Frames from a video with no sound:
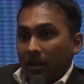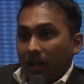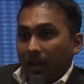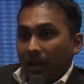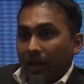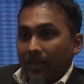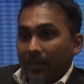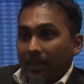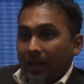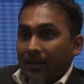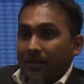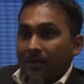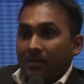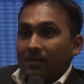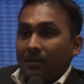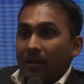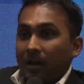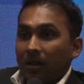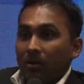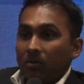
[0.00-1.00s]
And that is
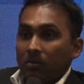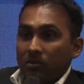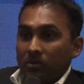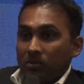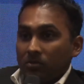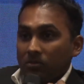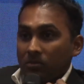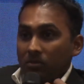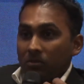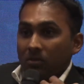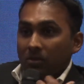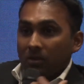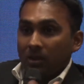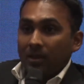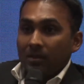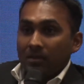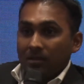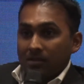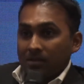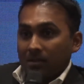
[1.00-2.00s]
how we should look
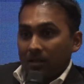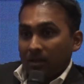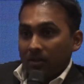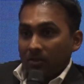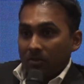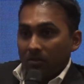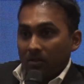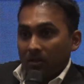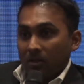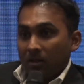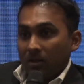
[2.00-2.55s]
at this country.